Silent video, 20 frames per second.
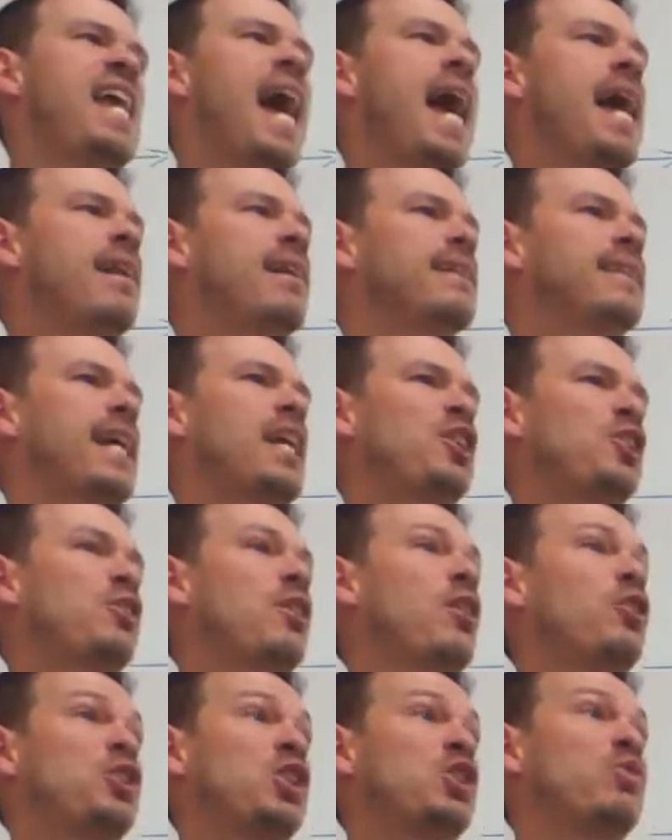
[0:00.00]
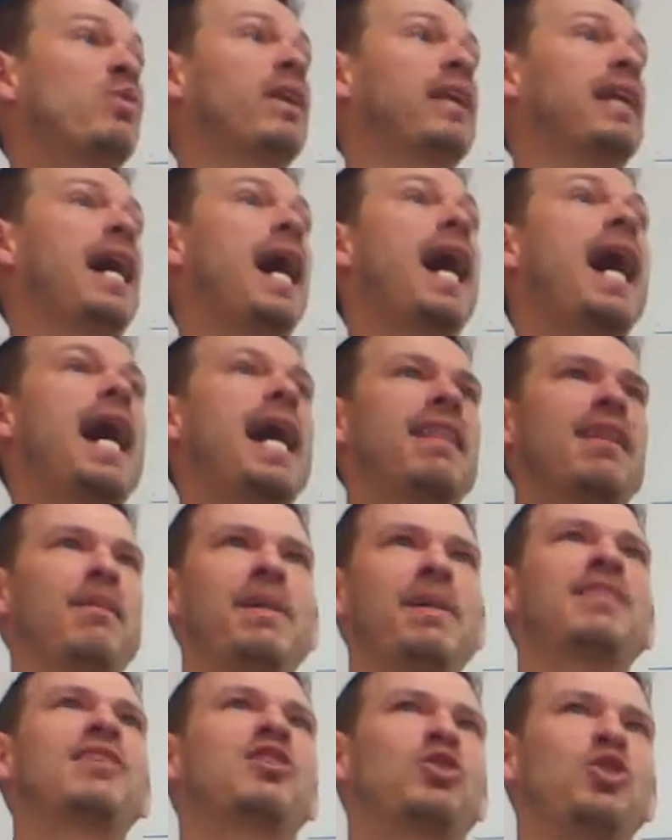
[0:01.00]
ionization energy is really high, that
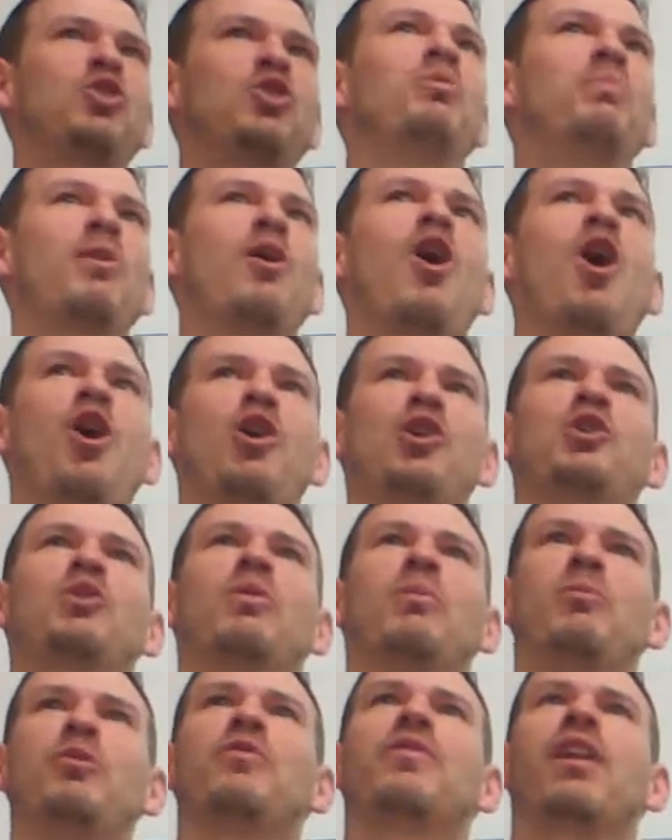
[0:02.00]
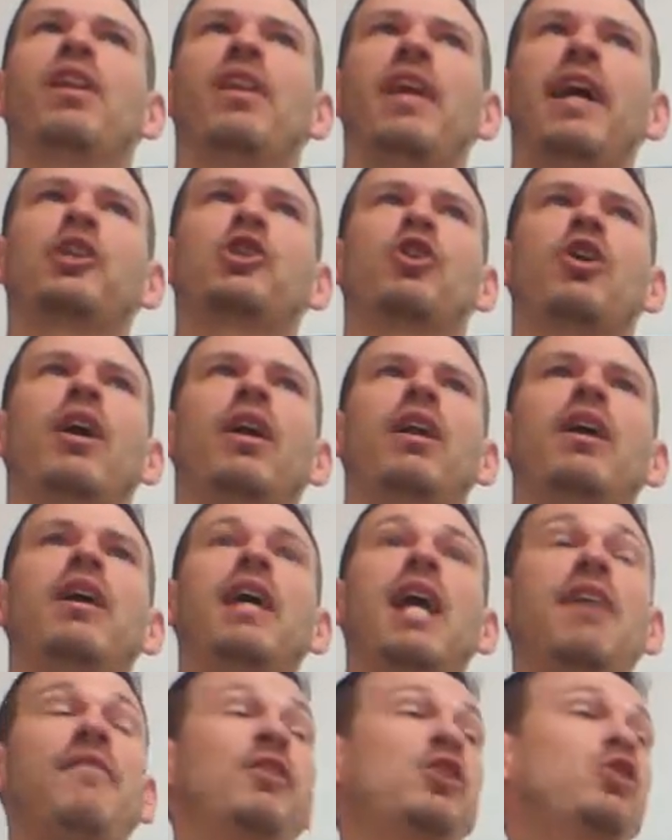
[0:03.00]
means it's super hard to remove an electron.
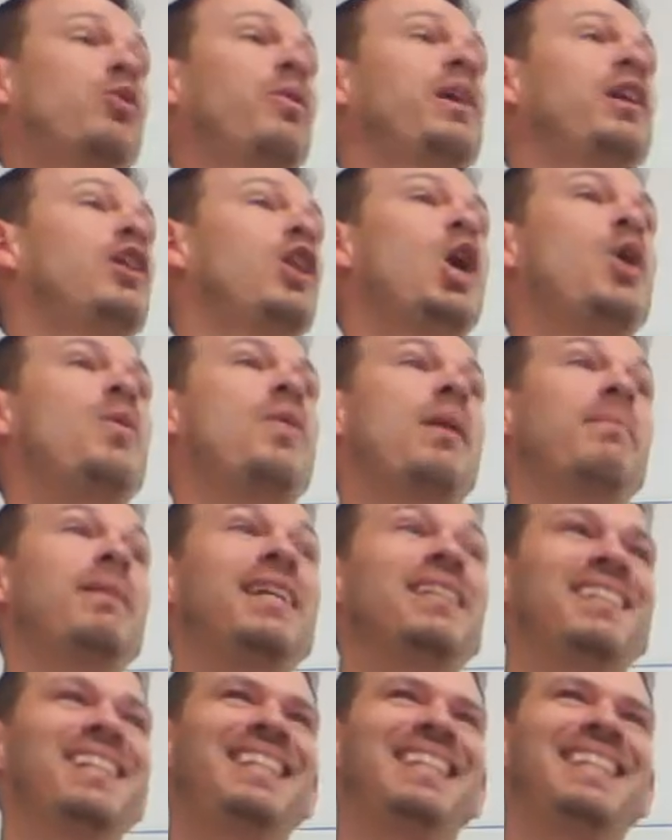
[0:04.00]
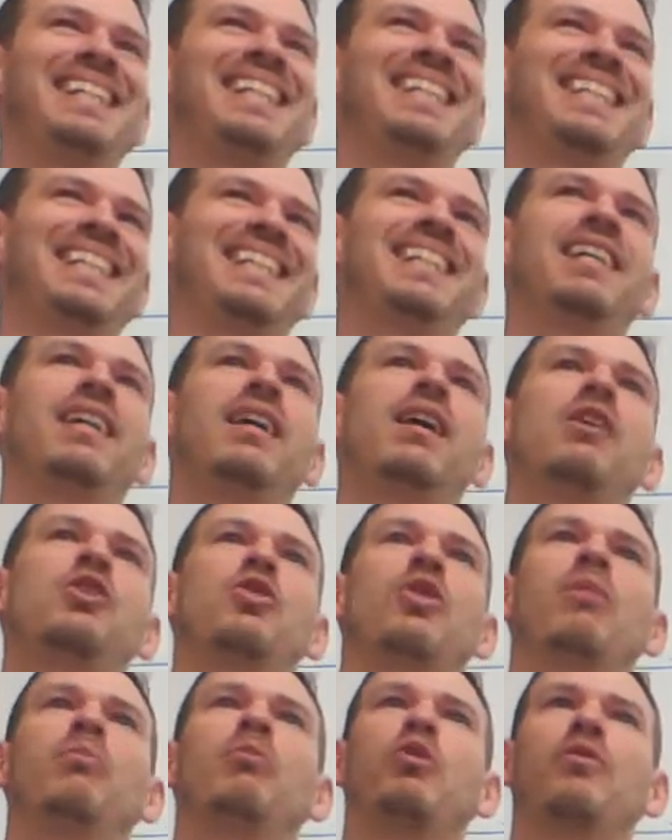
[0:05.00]
If it's really low, that means it's easy
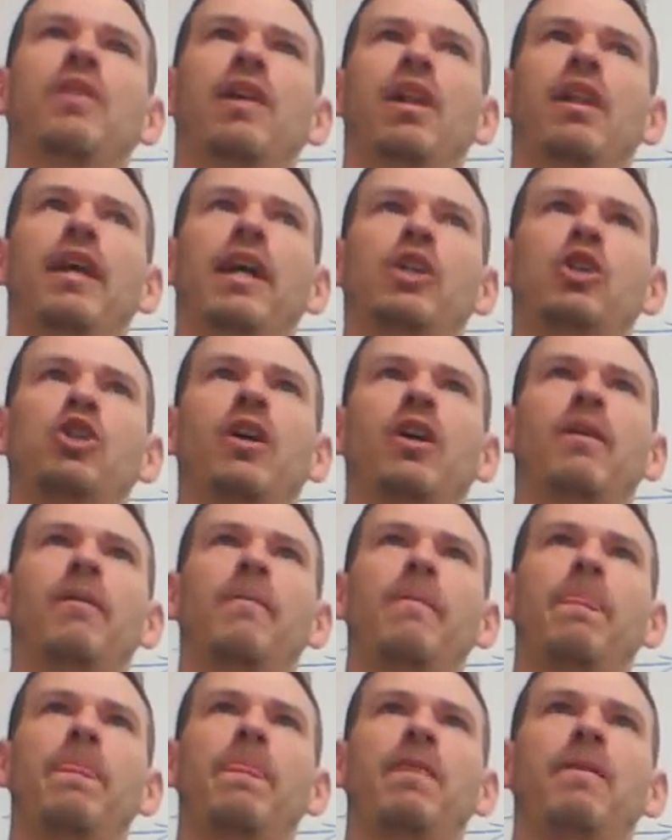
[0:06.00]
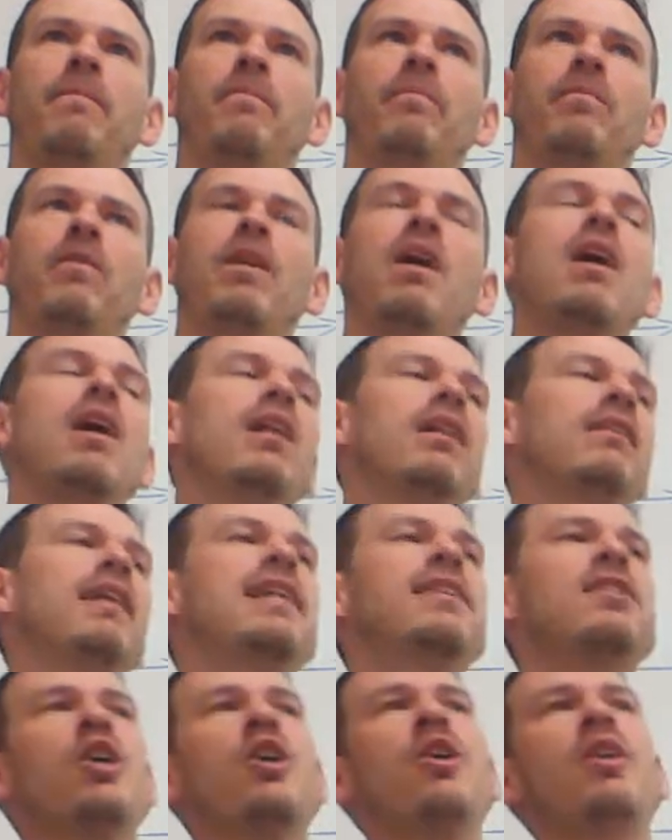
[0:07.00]
to remove an electron.
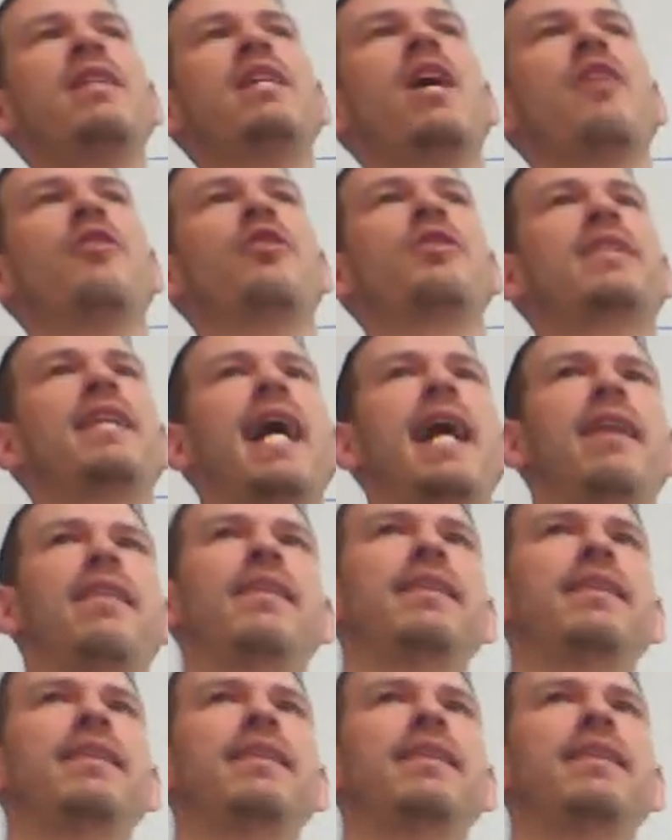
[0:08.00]
Let's go to the other side of the